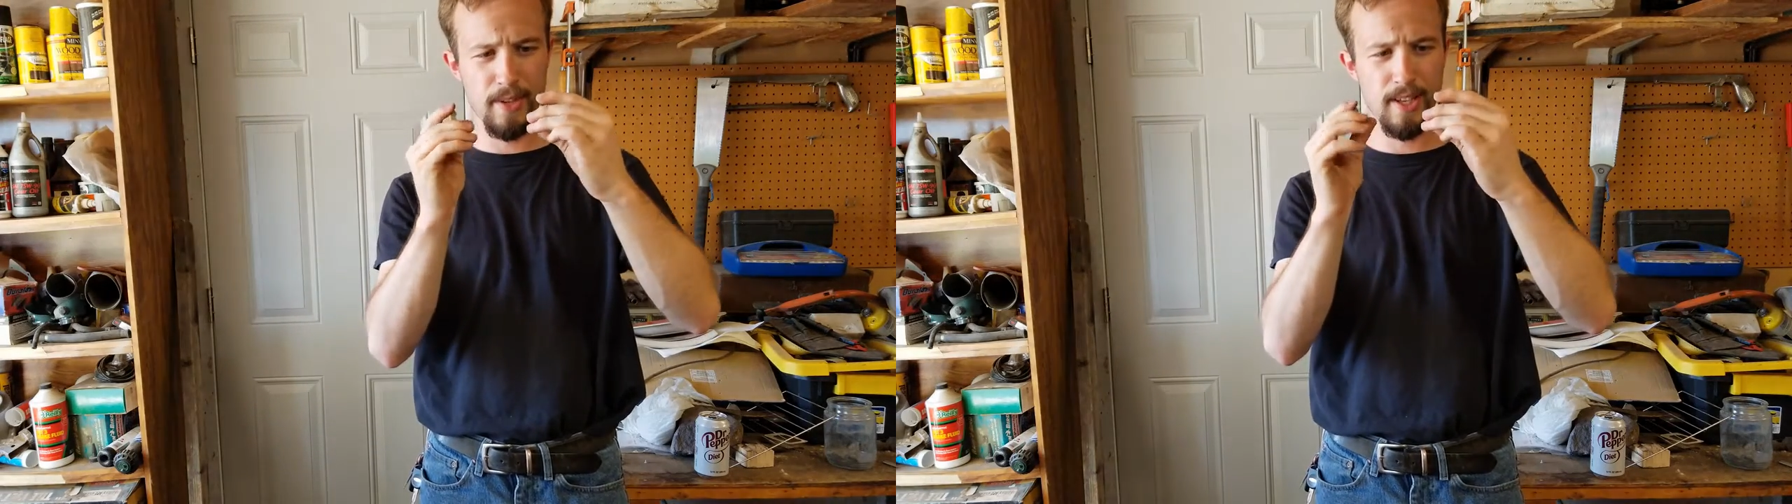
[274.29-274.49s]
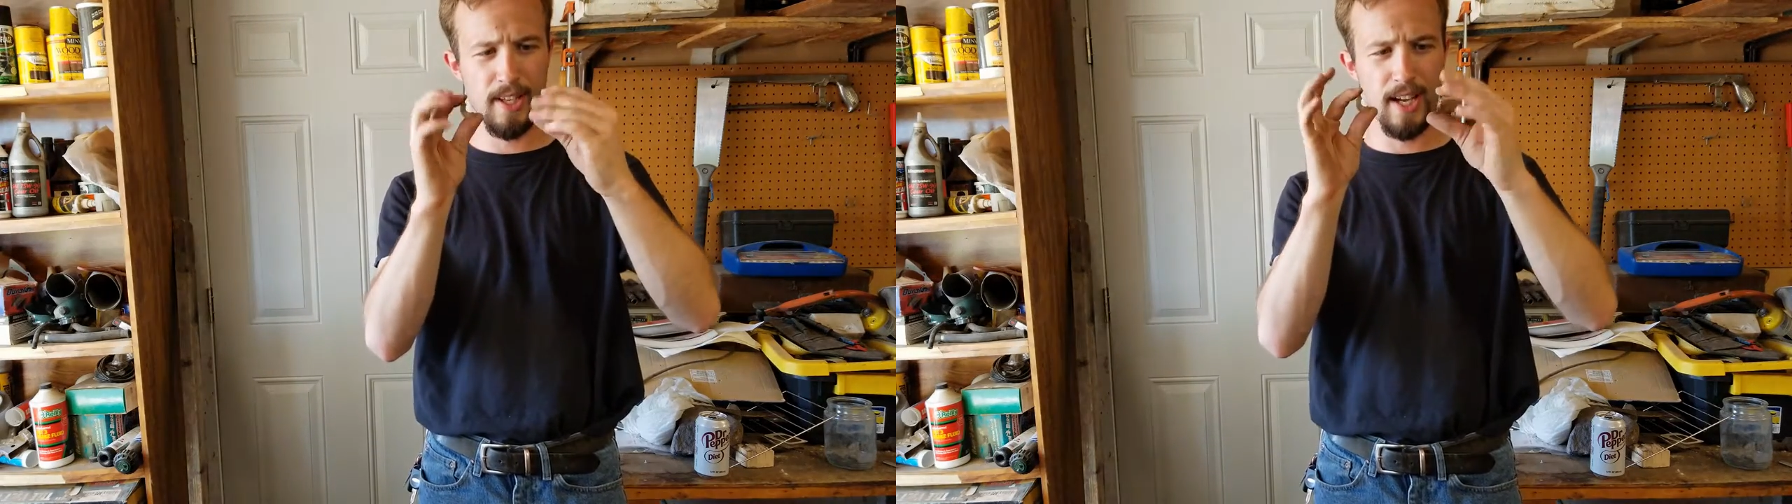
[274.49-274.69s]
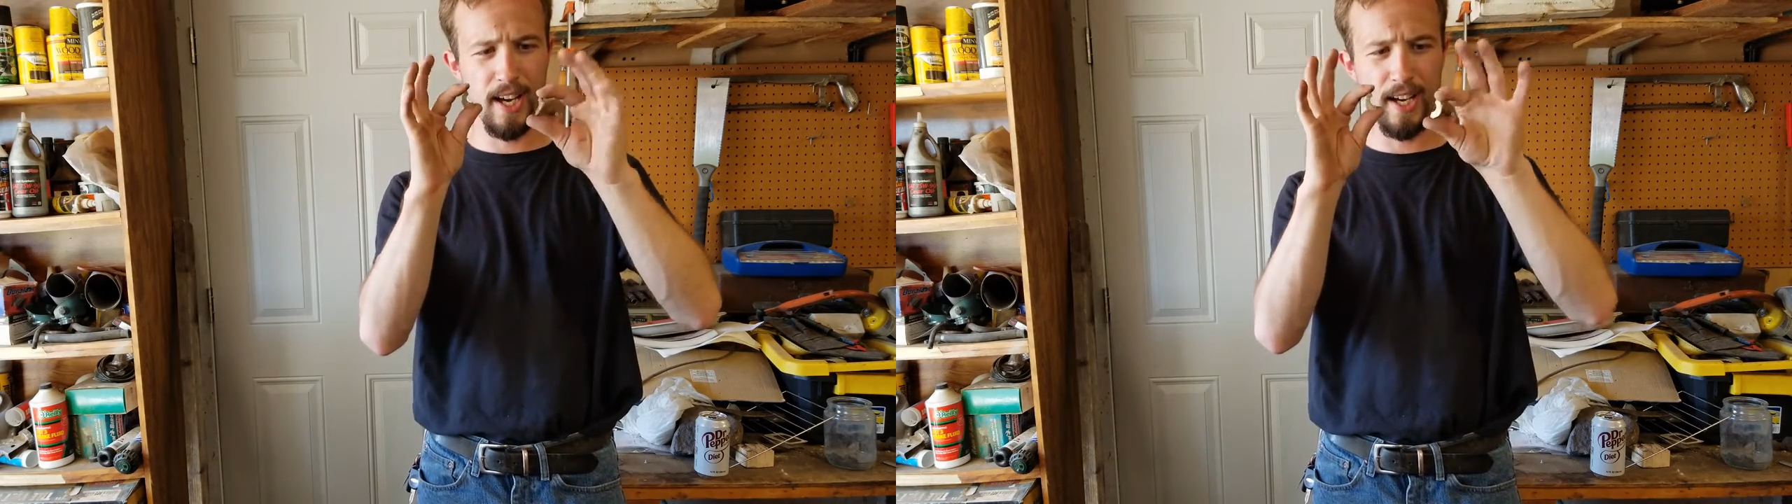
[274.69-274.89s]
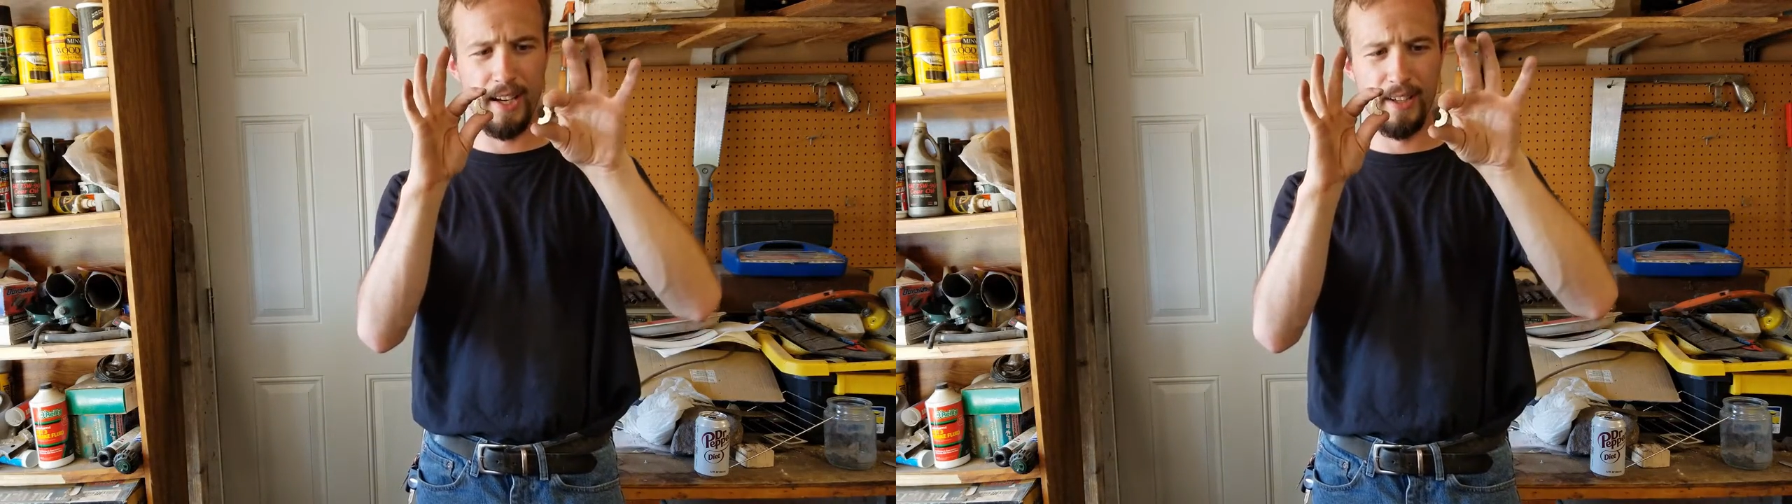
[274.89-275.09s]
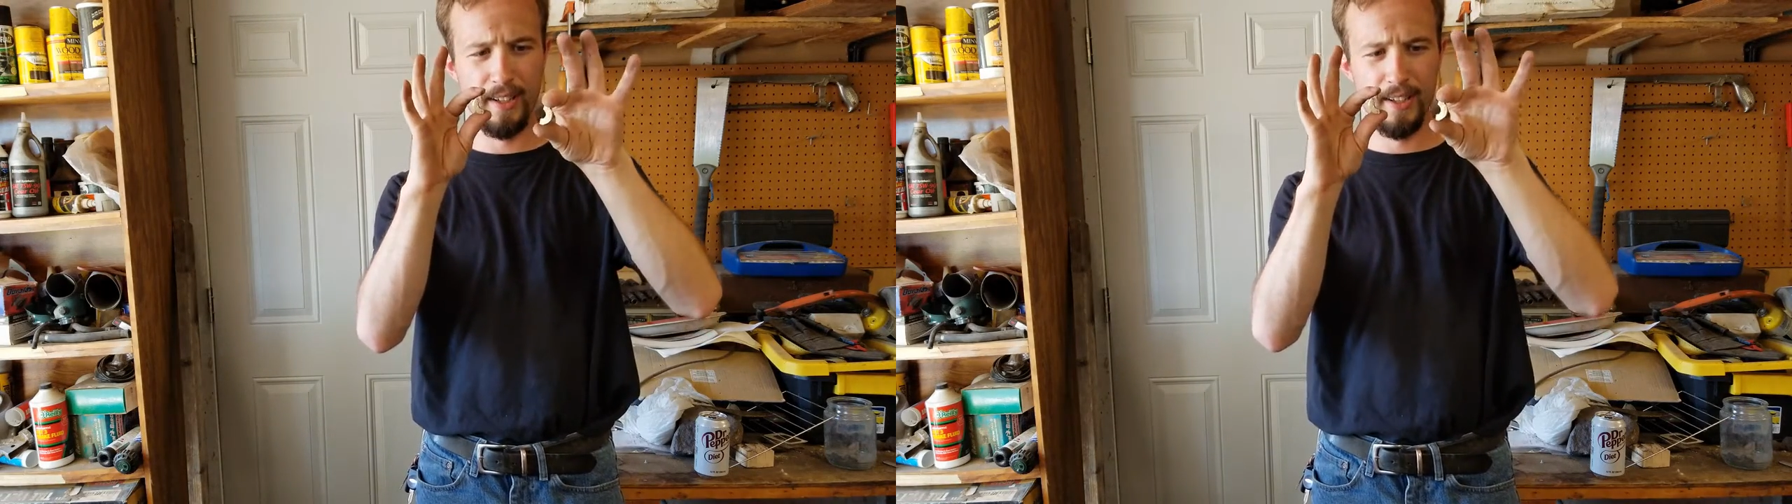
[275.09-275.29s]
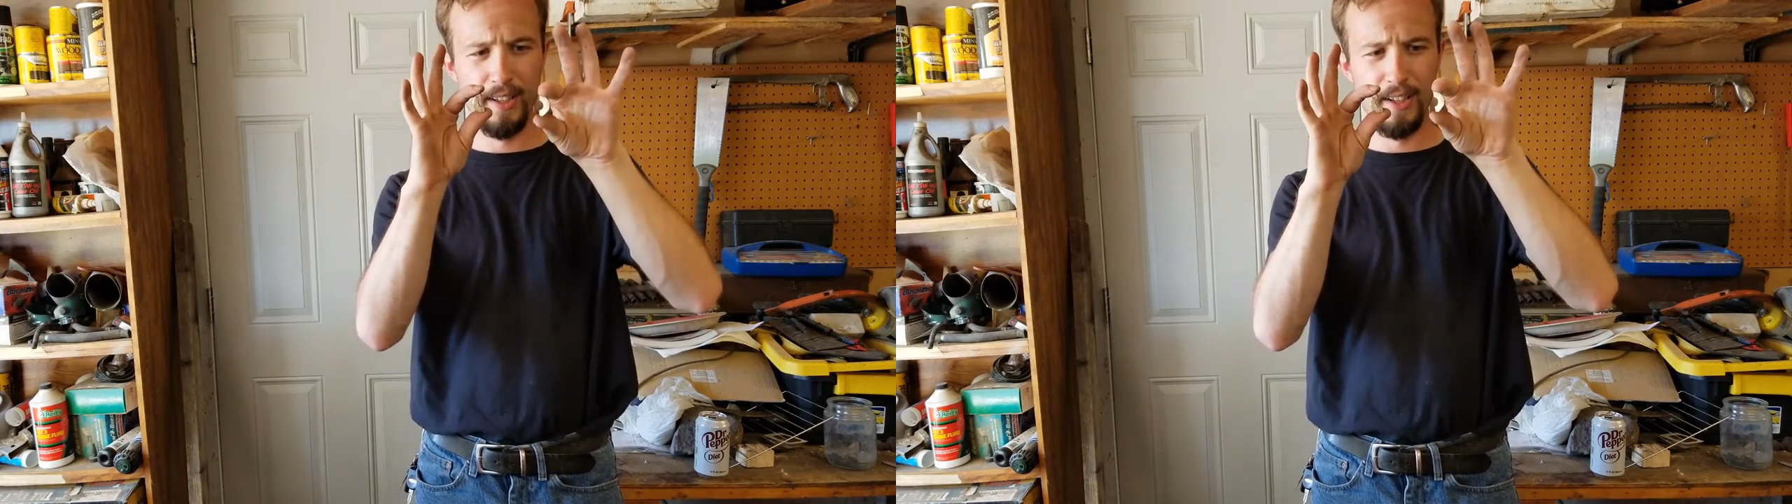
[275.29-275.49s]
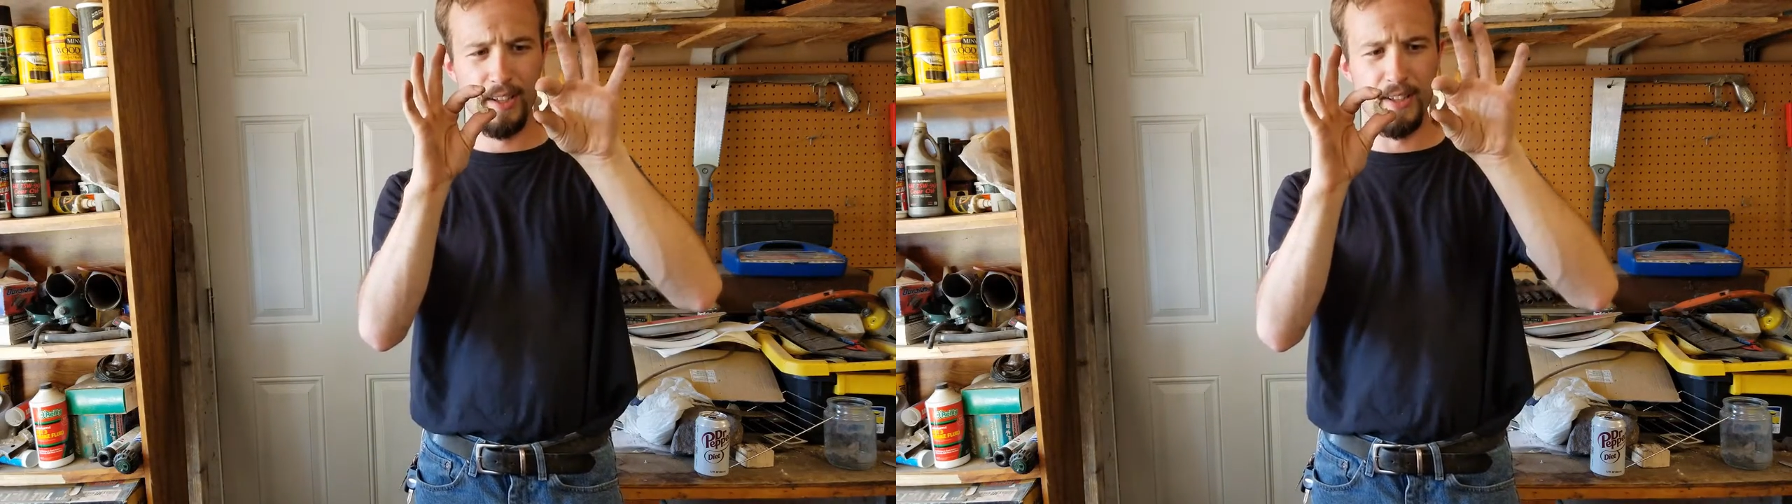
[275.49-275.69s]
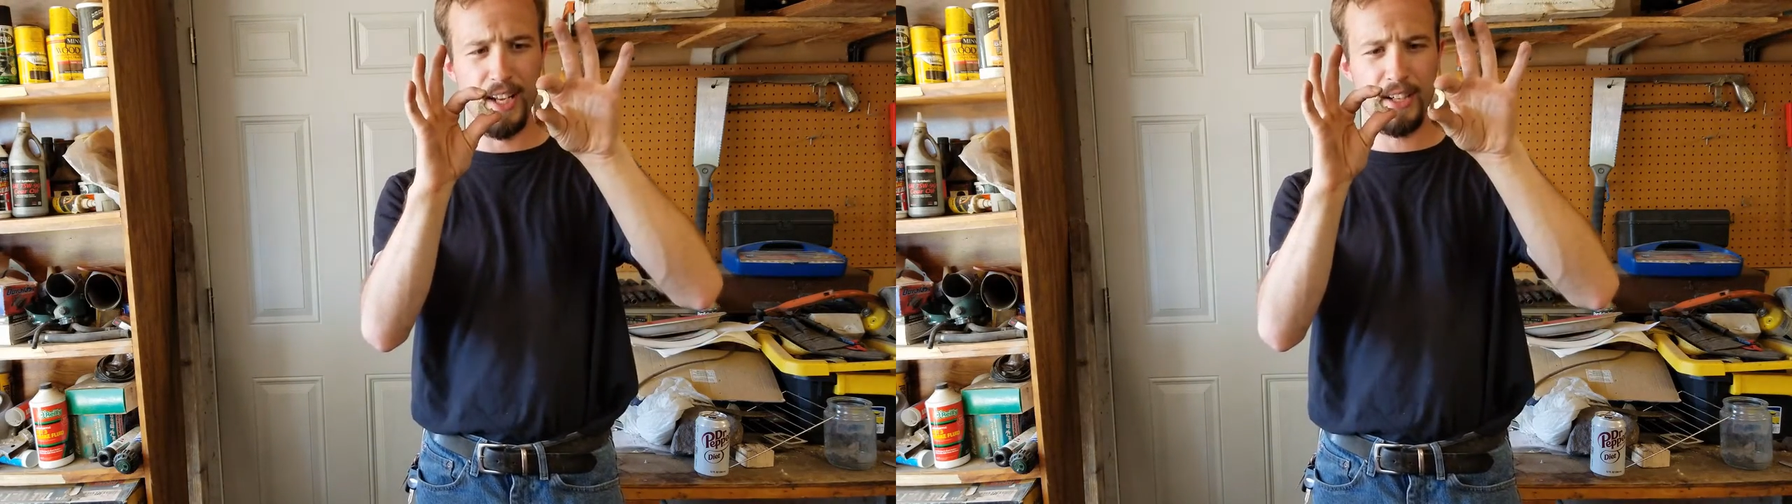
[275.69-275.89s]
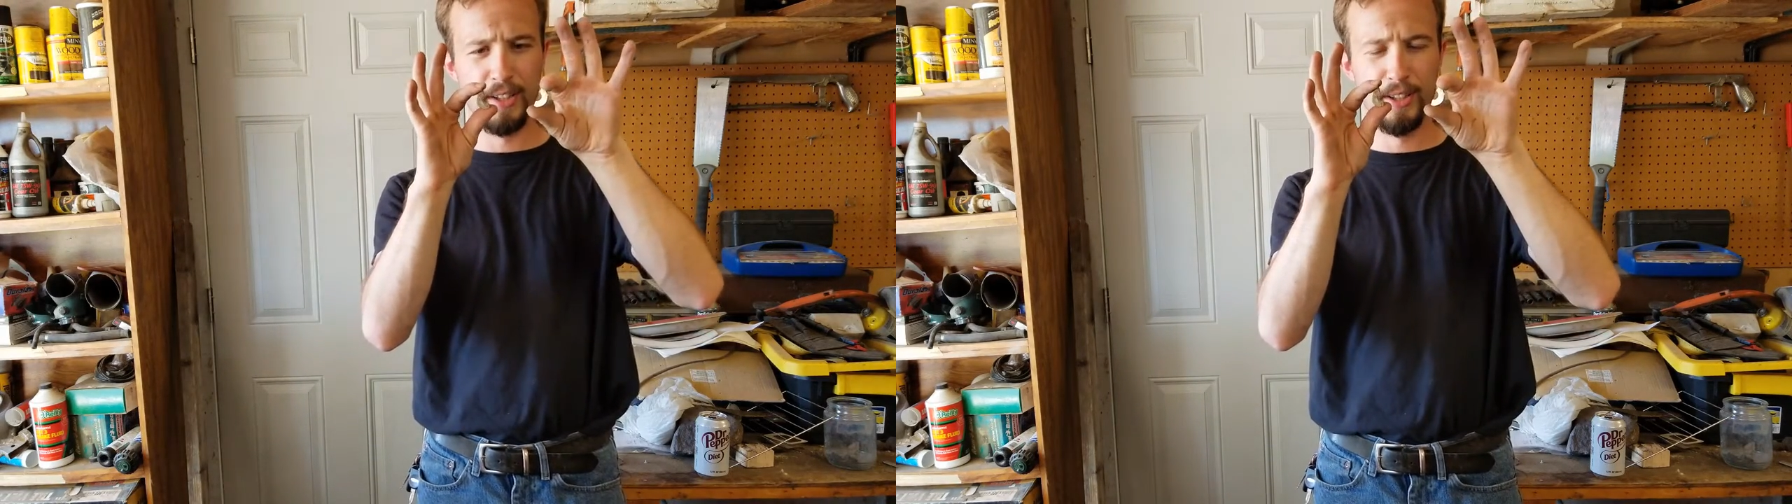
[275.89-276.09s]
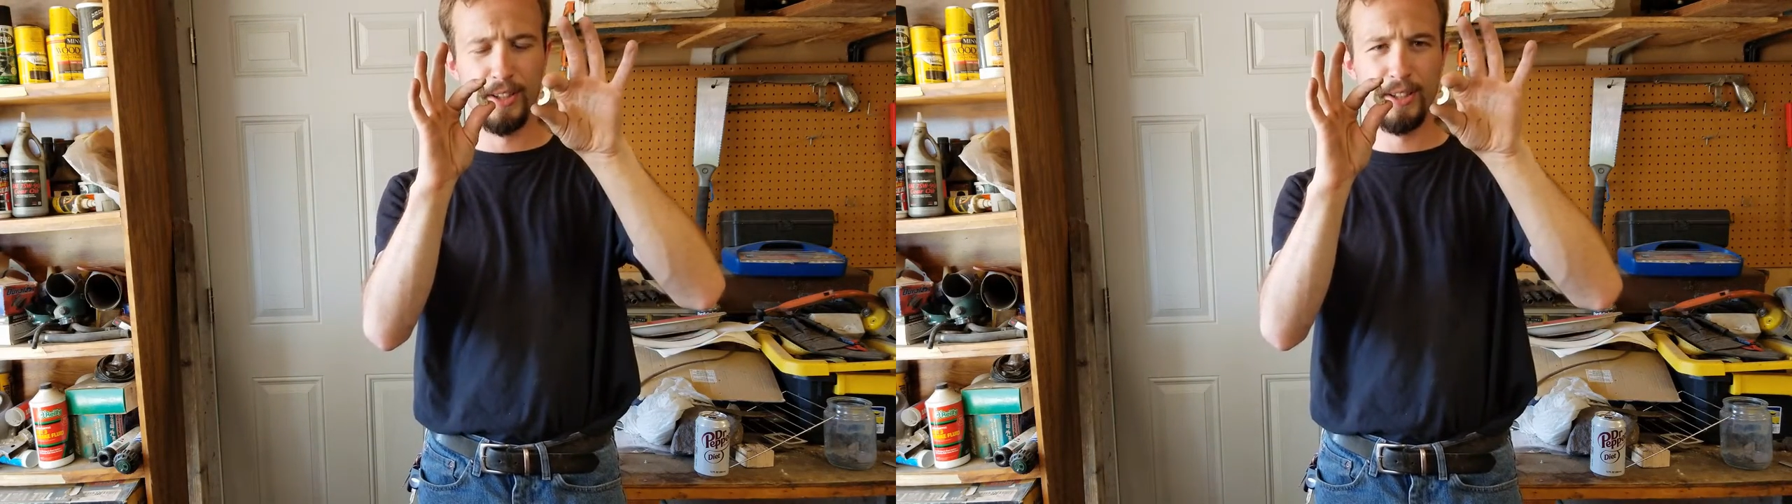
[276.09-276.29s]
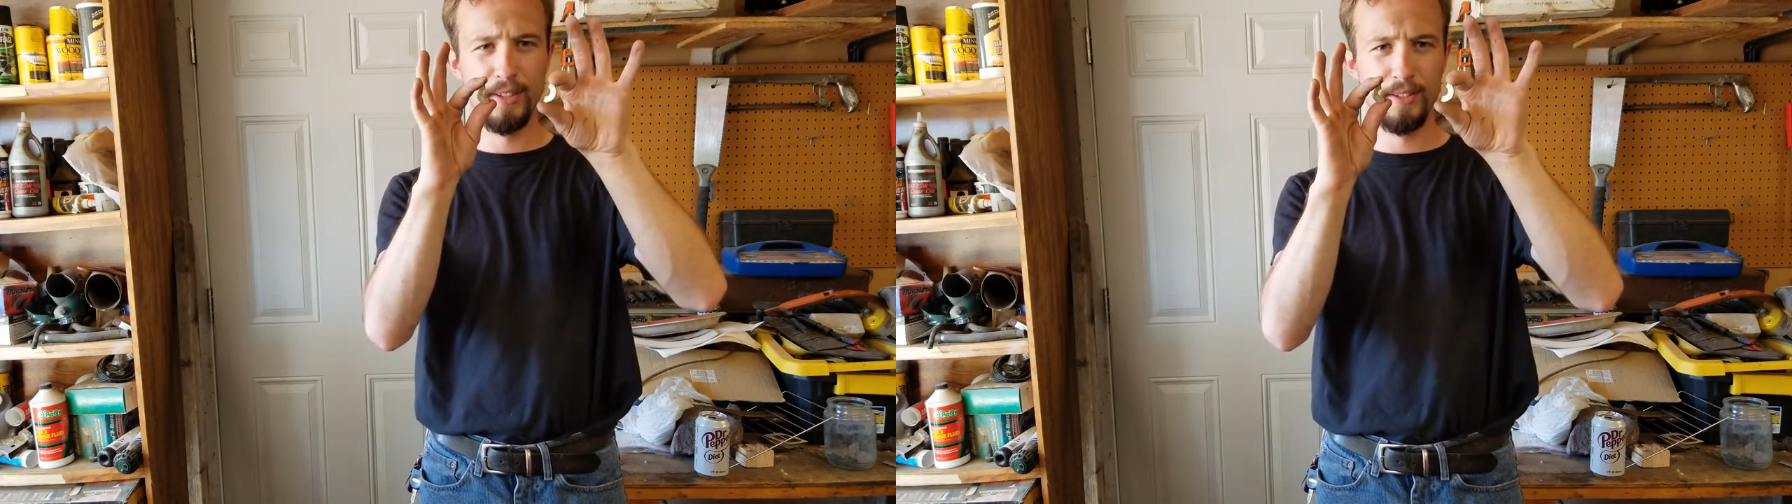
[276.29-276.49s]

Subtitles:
the nickel,